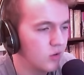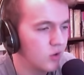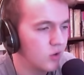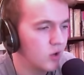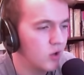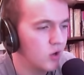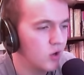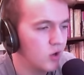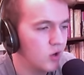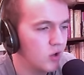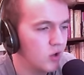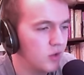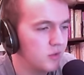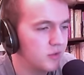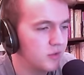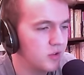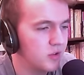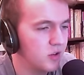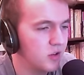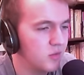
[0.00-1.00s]
Oh, it
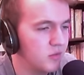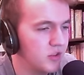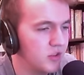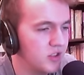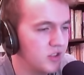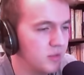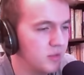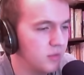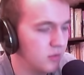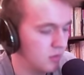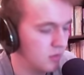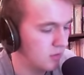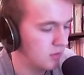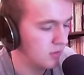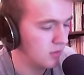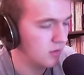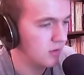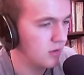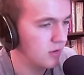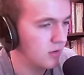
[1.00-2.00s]
was good in principle.
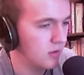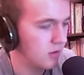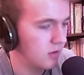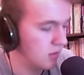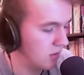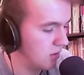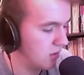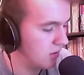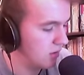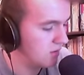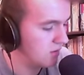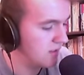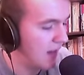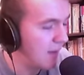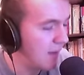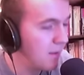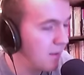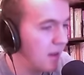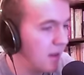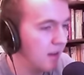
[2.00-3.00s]
God
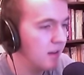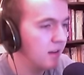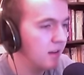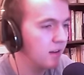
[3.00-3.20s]
damn it!